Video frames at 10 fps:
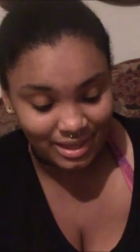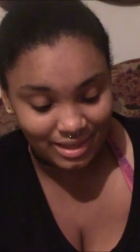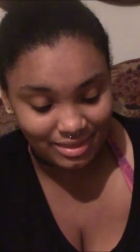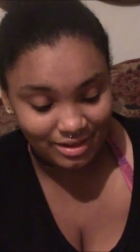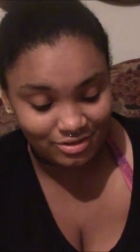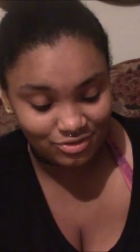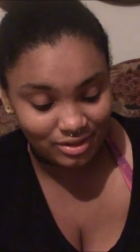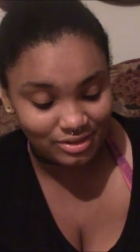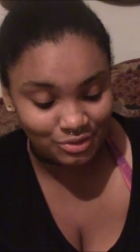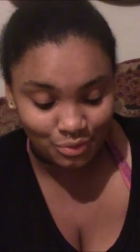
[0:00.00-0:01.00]
Like, they're
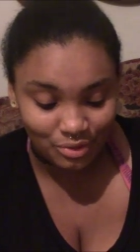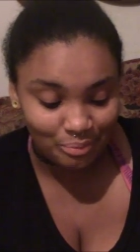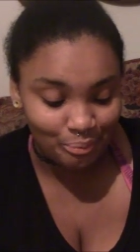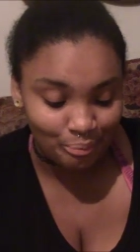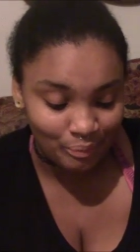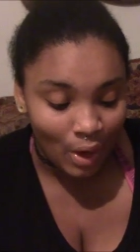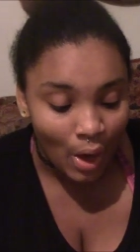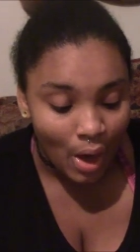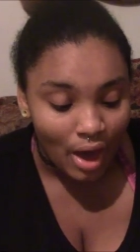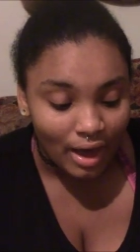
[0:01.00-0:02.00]
drugstore
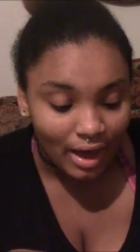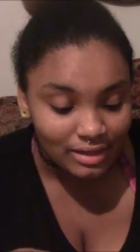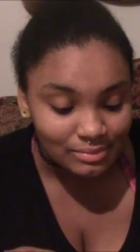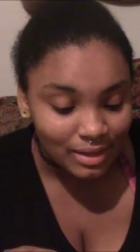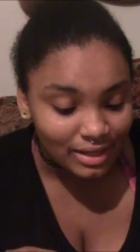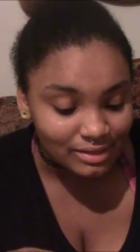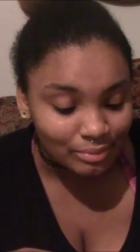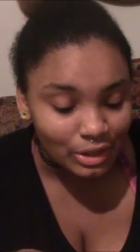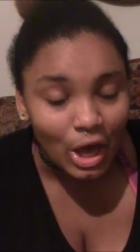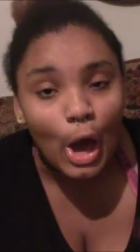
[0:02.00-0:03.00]
cosmetics. Like,